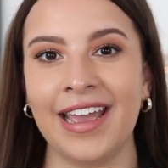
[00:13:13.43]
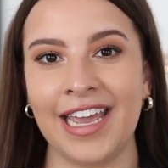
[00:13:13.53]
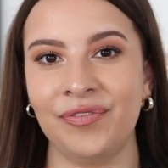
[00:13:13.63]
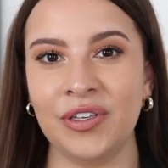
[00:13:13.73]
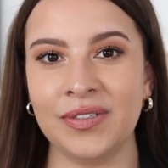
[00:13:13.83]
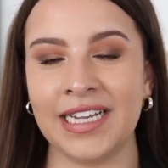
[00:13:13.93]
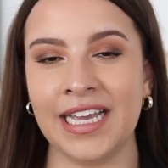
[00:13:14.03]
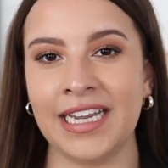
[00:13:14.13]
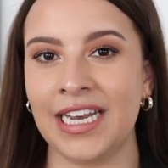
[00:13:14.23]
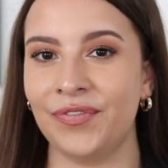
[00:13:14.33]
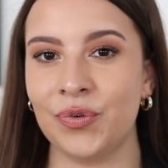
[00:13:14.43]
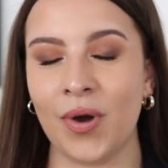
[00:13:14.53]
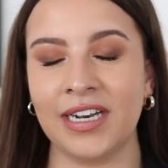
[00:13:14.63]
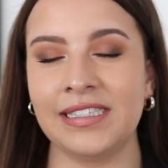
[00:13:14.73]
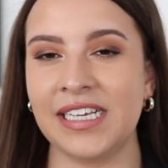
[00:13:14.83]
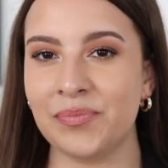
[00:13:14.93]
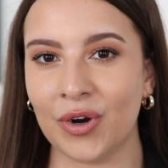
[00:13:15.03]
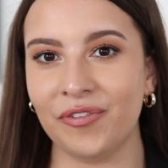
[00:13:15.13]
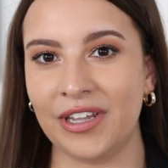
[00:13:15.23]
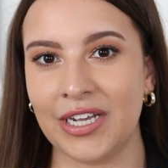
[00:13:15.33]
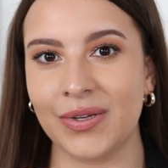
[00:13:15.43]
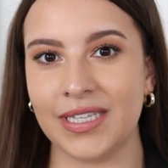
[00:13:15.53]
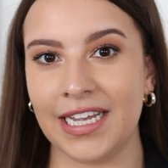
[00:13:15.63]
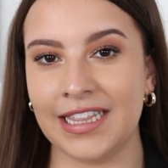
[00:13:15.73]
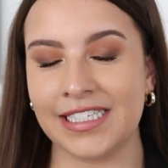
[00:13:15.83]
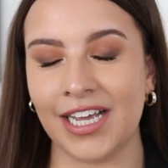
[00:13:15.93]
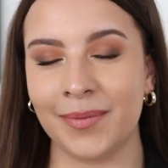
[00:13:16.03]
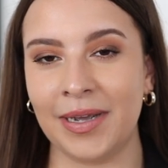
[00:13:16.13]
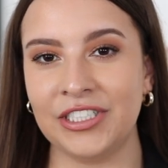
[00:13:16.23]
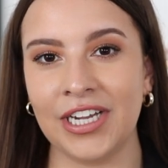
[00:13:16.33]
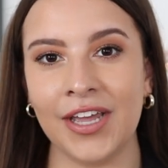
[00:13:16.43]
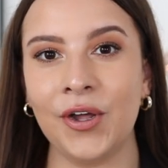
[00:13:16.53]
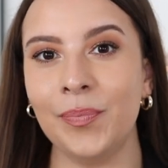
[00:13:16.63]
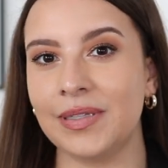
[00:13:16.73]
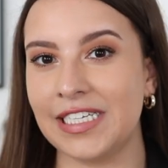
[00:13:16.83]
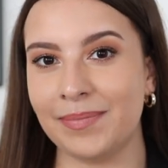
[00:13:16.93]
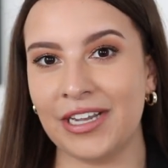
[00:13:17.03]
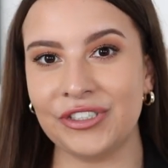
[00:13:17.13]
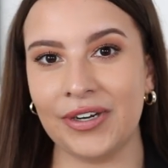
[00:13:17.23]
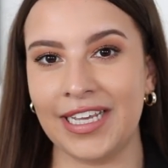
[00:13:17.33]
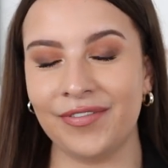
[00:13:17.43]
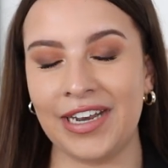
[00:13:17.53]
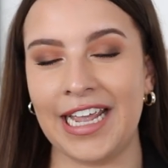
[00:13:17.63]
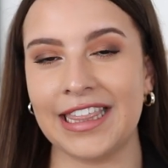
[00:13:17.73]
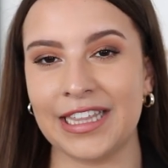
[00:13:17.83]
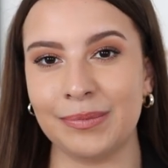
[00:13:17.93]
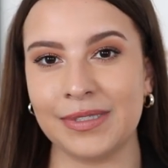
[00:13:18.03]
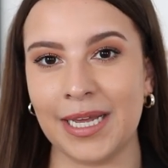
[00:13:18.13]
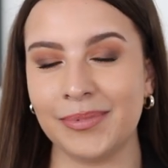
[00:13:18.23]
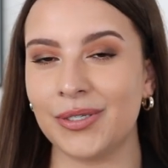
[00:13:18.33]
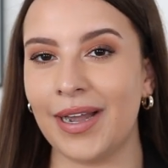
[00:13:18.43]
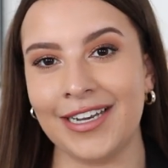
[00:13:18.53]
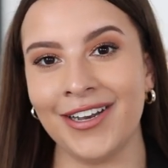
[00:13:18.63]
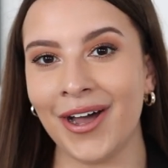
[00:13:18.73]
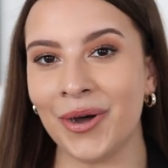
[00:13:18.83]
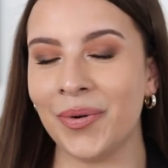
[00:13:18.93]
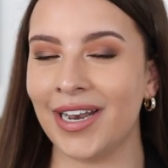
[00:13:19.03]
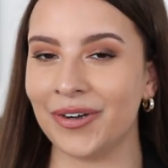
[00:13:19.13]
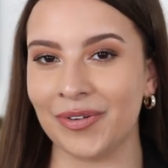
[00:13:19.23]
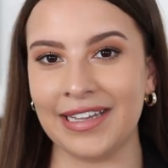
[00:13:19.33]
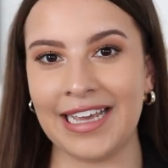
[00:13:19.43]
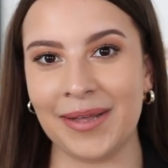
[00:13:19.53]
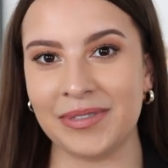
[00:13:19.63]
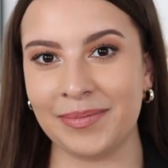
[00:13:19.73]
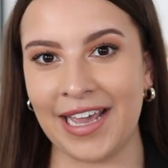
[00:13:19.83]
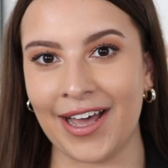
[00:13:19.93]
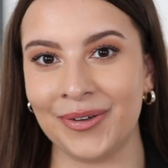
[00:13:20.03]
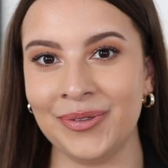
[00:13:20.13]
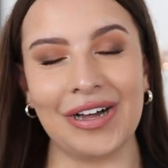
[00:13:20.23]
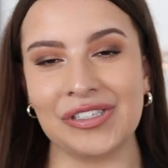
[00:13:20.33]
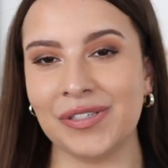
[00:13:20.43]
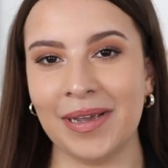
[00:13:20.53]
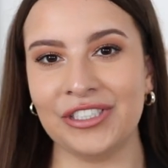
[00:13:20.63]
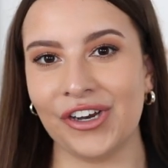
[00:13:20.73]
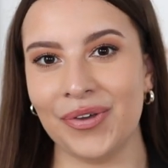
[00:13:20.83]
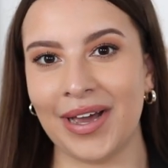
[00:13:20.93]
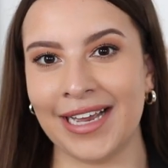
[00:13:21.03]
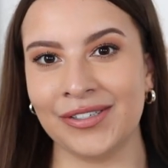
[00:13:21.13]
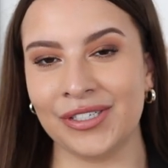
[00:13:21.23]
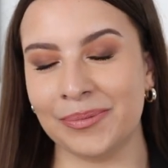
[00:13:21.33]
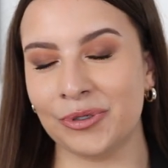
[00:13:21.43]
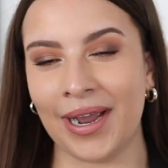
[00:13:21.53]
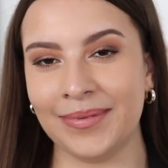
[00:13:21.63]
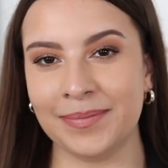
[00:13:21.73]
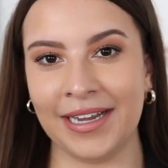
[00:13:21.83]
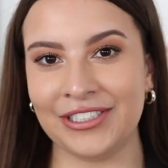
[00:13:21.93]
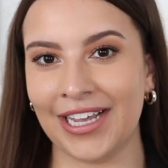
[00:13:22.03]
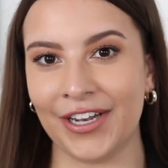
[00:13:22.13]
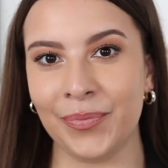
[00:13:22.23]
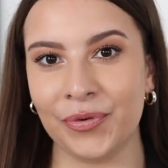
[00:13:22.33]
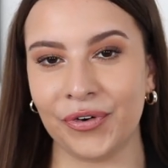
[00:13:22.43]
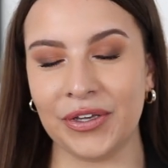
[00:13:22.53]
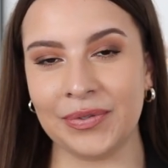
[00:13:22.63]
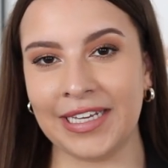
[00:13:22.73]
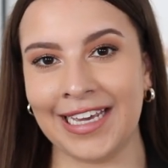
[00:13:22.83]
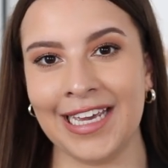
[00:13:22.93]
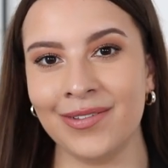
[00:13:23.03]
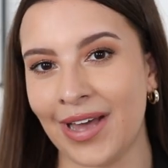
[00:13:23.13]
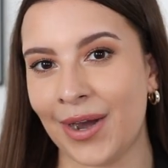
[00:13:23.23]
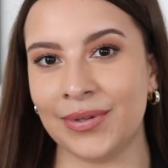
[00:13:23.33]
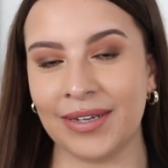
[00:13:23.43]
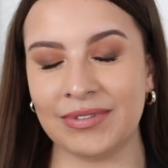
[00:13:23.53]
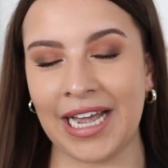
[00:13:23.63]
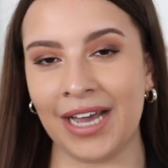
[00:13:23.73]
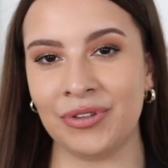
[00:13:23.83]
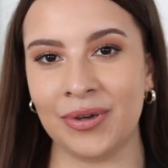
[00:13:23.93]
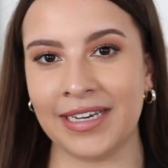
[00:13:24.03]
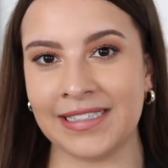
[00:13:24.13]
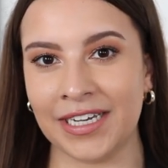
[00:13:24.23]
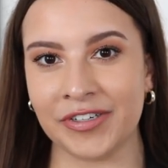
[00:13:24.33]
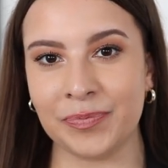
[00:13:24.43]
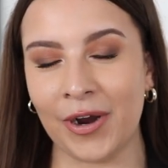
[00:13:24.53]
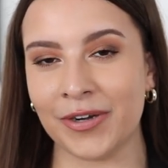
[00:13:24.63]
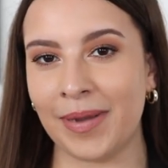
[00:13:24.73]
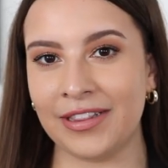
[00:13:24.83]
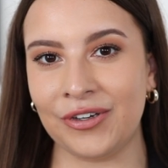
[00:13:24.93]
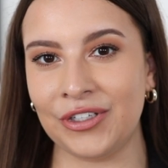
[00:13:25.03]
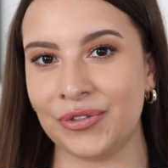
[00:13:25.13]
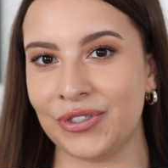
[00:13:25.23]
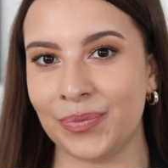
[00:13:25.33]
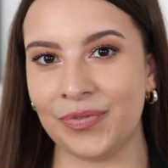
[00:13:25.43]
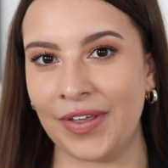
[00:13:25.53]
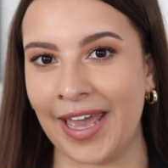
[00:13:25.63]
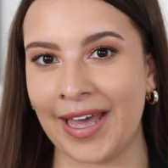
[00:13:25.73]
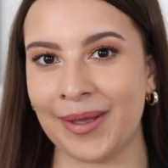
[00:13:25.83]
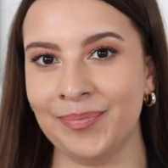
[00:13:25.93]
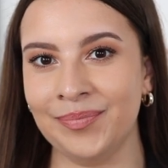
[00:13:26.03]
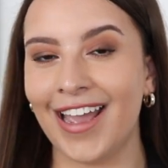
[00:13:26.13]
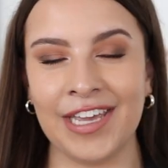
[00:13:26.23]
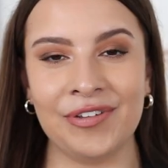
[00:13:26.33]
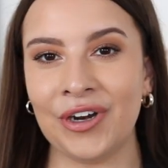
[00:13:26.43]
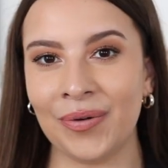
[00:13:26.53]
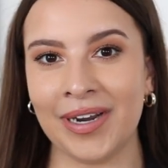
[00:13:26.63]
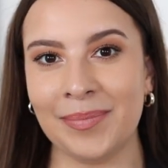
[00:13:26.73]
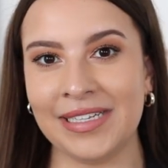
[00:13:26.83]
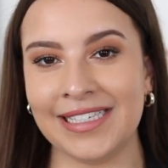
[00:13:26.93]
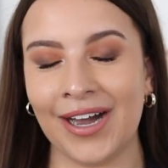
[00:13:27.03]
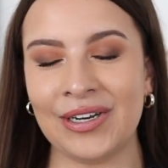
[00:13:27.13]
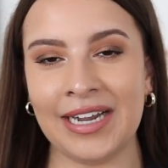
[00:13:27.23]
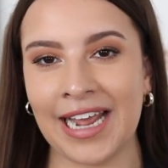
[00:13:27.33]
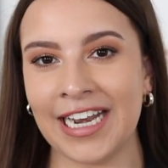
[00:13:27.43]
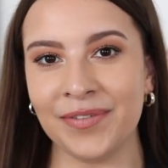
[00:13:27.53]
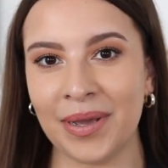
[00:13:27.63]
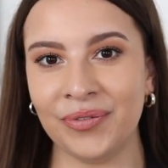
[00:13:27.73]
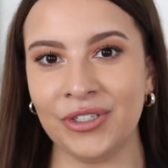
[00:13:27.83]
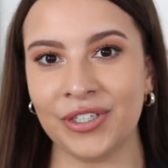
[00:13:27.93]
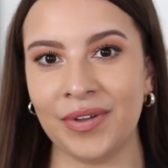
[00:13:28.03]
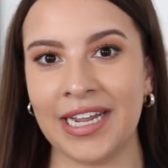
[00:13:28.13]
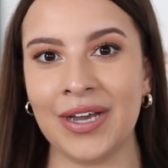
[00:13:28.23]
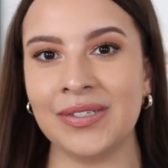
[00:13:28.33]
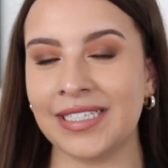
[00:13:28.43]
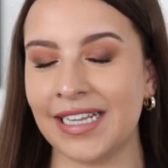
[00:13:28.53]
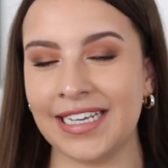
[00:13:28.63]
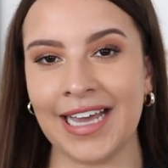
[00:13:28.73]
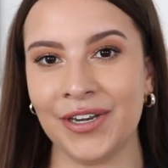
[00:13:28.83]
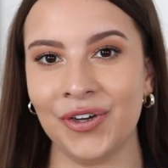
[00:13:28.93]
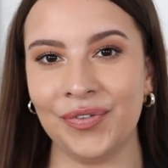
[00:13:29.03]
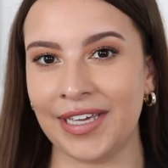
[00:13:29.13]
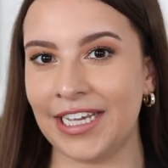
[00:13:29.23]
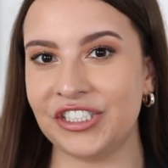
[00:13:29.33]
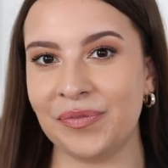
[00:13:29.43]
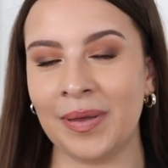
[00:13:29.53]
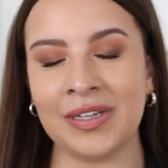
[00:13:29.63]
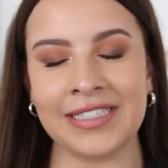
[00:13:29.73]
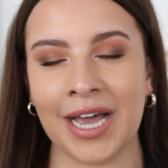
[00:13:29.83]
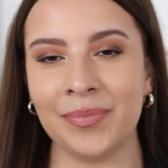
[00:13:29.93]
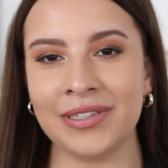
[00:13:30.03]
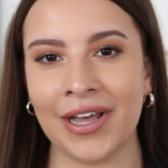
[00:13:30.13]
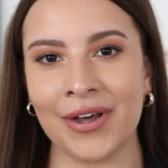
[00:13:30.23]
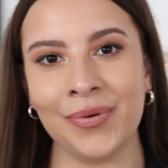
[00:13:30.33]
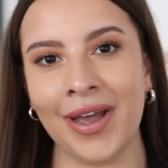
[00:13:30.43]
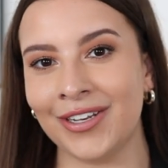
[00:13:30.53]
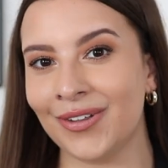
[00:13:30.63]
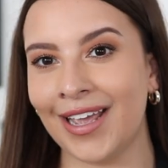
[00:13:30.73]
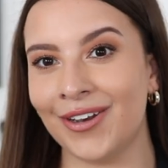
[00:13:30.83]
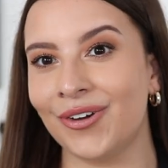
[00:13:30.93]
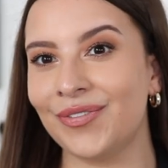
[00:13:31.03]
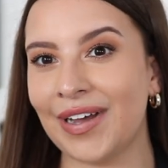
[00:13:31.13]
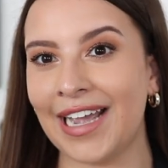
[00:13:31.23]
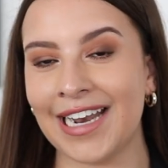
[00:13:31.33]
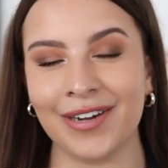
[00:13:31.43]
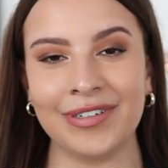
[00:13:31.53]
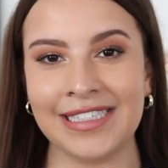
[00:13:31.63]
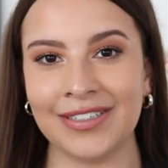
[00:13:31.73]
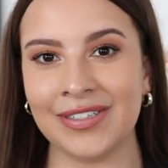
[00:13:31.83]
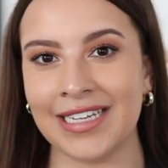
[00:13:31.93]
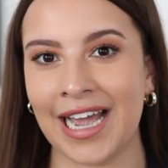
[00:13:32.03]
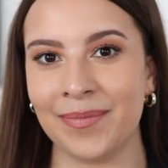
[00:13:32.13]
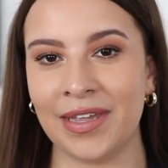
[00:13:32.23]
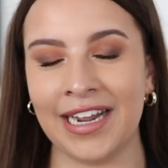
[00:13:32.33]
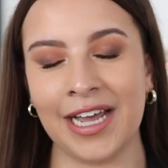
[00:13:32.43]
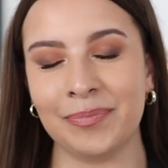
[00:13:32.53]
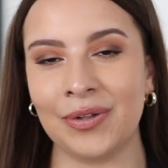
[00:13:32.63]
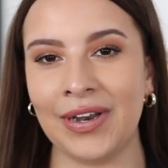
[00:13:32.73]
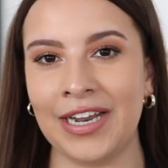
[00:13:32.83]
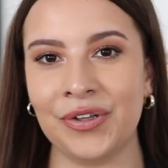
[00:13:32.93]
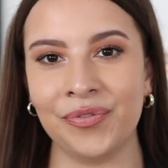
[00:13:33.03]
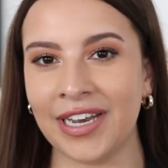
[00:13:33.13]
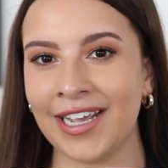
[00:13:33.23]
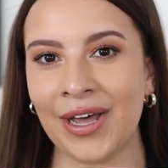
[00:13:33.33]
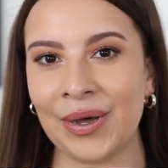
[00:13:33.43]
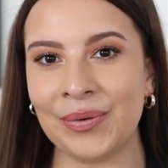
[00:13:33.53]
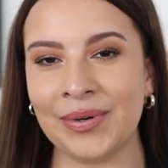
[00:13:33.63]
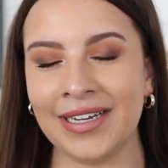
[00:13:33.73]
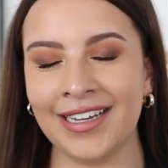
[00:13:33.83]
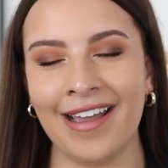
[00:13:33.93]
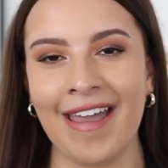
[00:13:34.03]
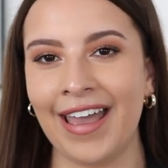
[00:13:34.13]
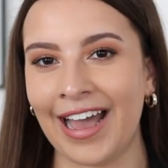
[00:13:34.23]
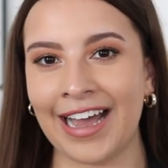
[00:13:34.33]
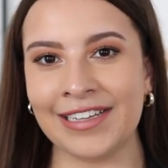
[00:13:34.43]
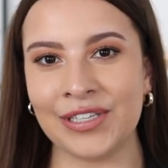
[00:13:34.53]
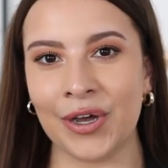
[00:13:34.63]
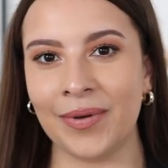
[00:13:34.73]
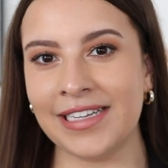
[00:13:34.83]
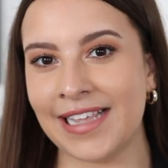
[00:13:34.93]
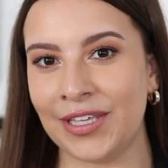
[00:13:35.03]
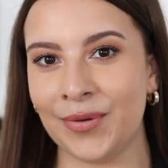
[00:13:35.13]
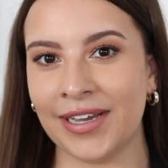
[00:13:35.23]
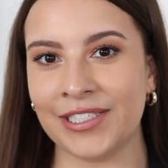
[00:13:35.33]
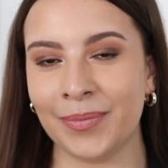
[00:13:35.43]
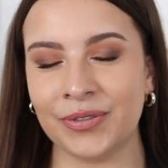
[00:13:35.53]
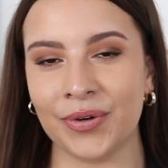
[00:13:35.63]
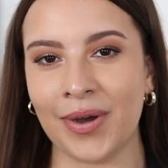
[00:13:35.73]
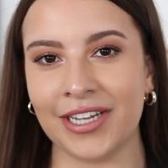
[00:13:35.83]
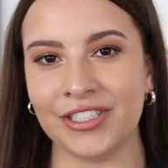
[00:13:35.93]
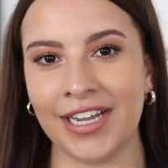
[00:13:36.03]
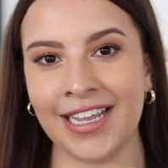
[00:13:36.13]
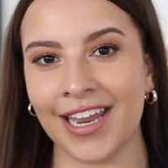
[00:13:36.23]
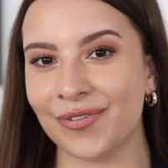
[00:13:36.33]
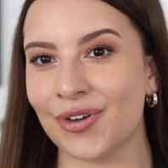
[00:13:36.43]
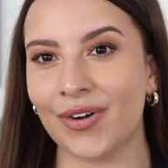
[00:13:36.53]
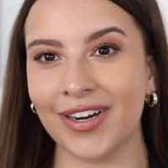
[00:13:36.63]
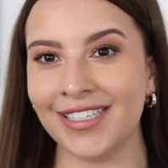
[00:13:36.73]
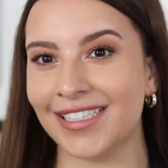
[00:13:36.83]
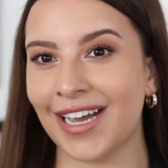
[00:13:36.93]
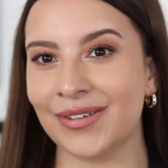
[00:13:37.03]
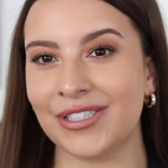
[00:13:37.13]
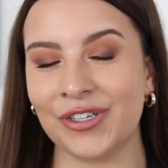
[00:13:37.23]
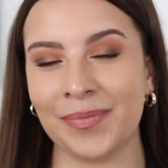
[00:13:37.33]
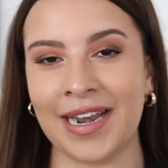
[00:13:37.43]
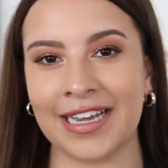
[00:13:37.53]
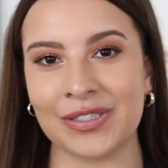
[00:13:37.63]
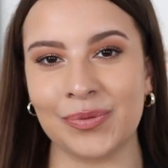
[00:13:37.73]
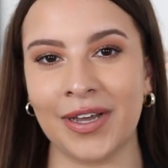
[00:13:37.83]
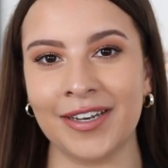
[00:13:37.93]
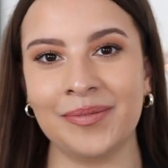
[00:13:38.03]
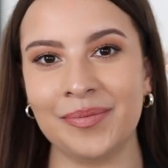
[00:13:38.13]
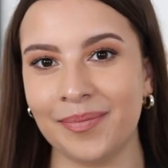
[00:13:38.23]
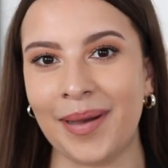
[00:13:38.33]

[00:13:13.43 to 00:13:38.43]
If you did, and if you wanna see more videos like this on my channel, please make sure to give it a thumbs up so I know, and it really helps me out. Also, make sure you guys are subscribed to my channel before you leave. I would love to have you guys here as part of my little YouTube fam. If you don't wanna miss out on any of my future videos, click that notification notification bell down below and you'll get notified every single time that I upload a new video. As always, thank you guys so much for watching. And of course, I will see you in my next one.